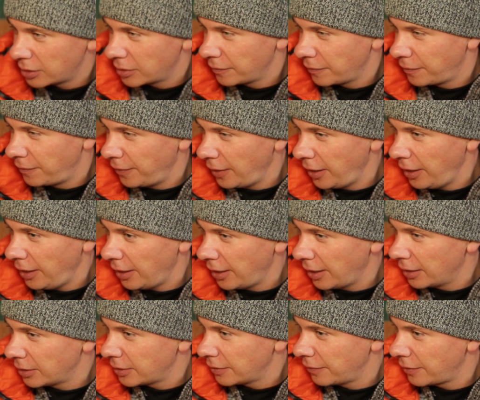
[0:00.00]
fairies
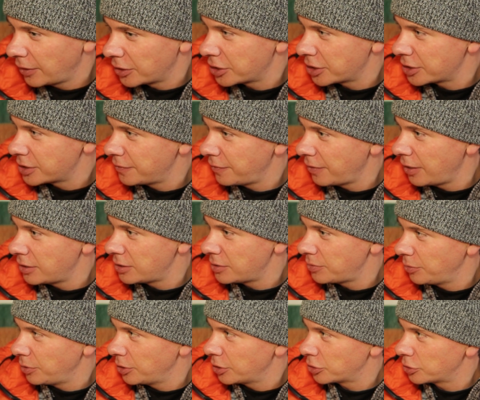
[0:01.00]
are your connection
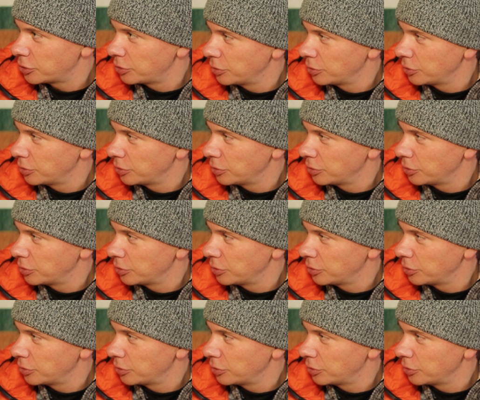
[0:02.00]
between